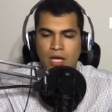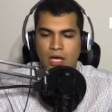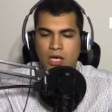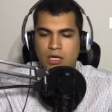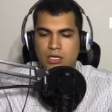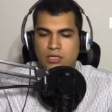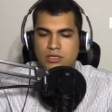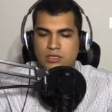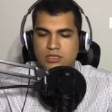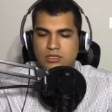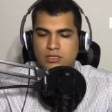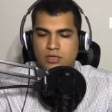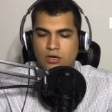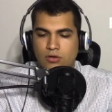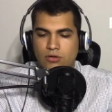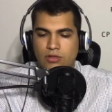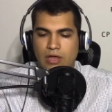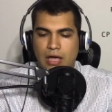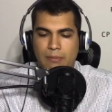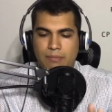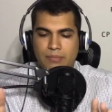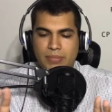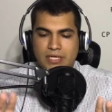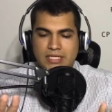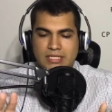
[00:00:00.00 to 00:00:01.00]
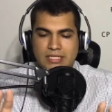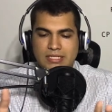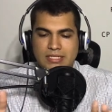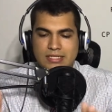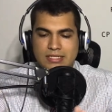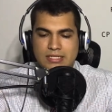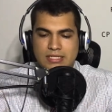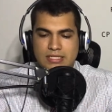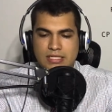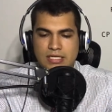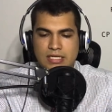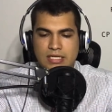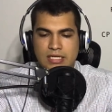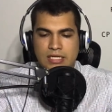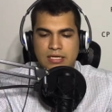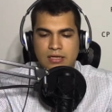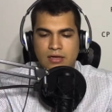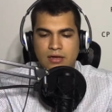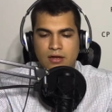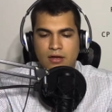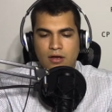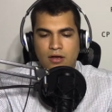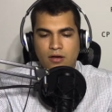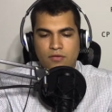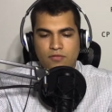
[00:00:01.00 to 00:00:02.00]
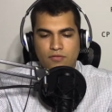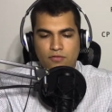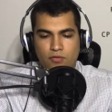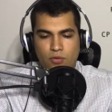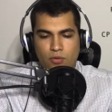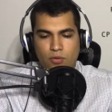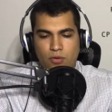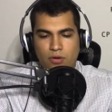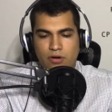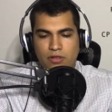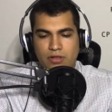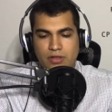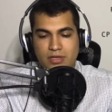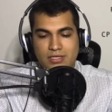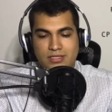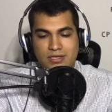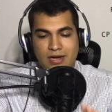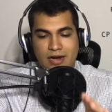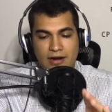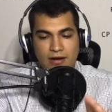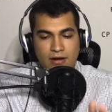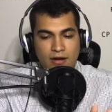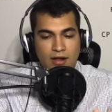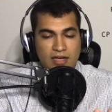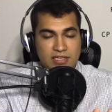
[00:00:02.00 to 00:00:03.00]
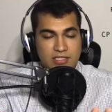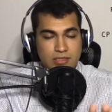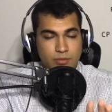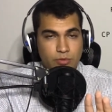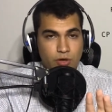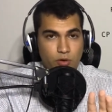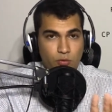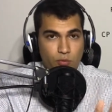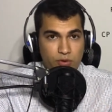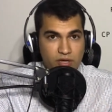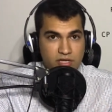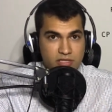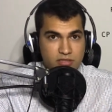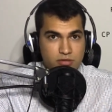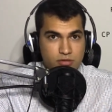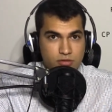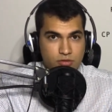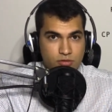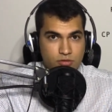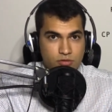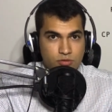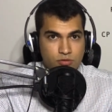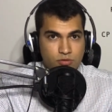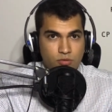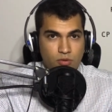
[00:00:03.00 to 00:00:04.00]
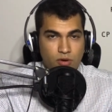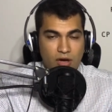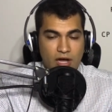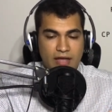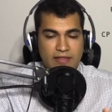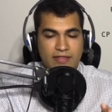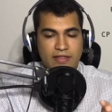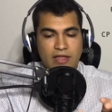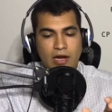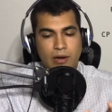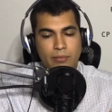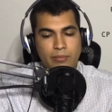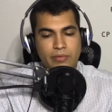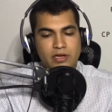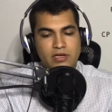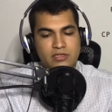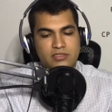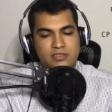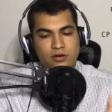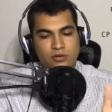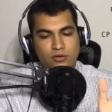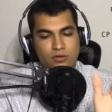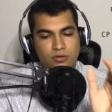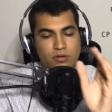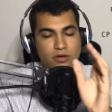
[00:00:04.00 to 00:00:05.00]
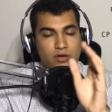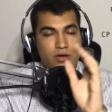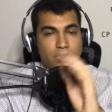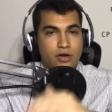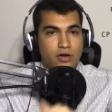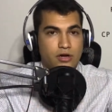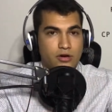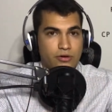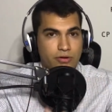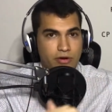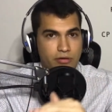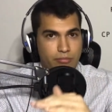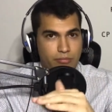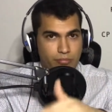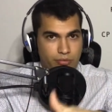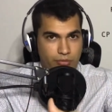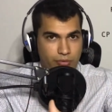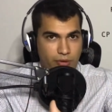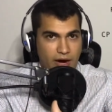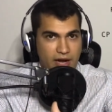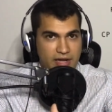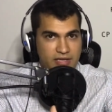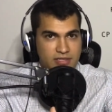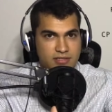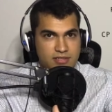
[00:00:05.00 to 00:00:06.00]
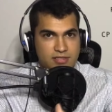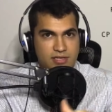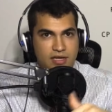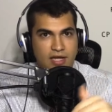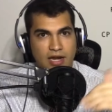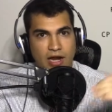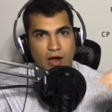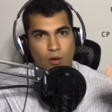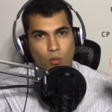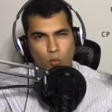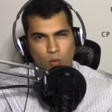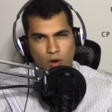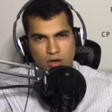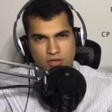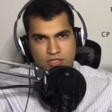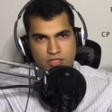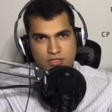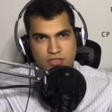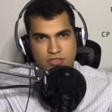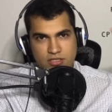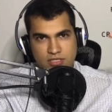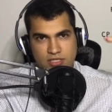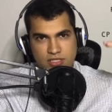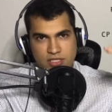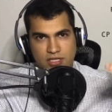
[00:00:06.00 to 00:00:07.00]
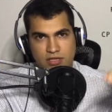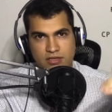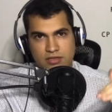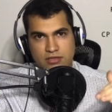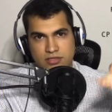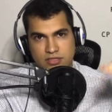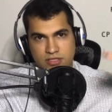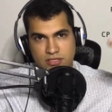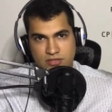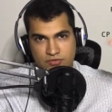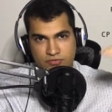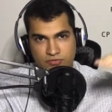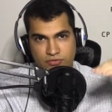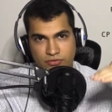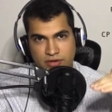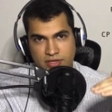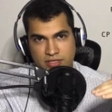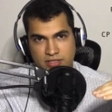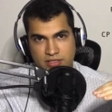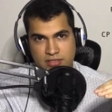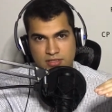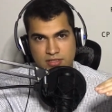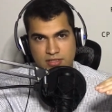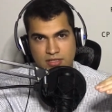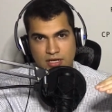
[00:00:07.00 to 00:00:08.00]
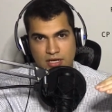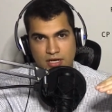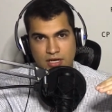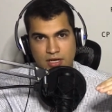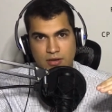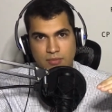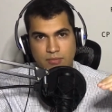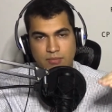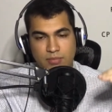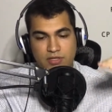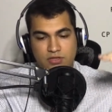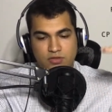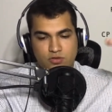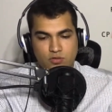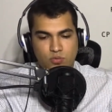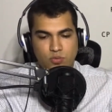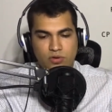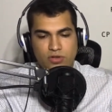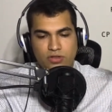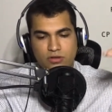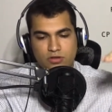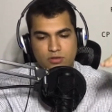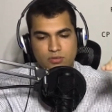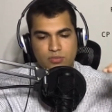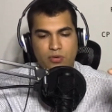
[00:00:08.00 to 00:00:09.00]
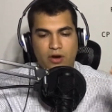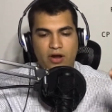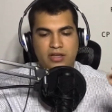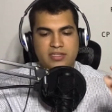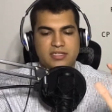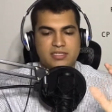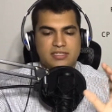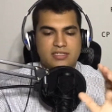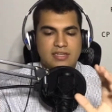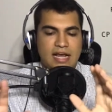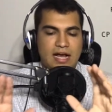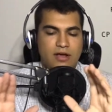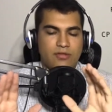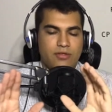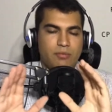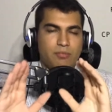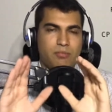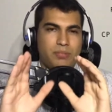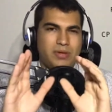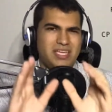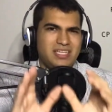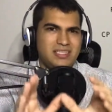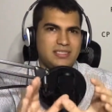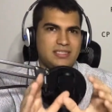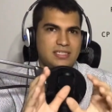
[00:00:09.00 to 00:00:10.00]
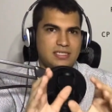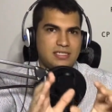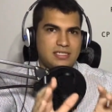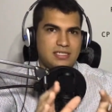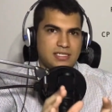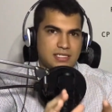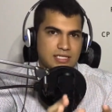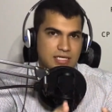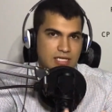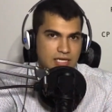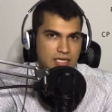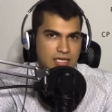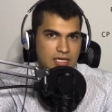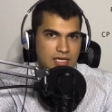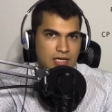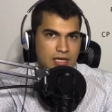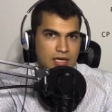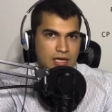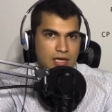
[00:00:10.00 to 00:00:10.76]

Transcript: So that PTC for these airlines, I'm going to read to you, and then I'm going to tell you the current price. And I want you to see the difference between those prices. Now, the PTC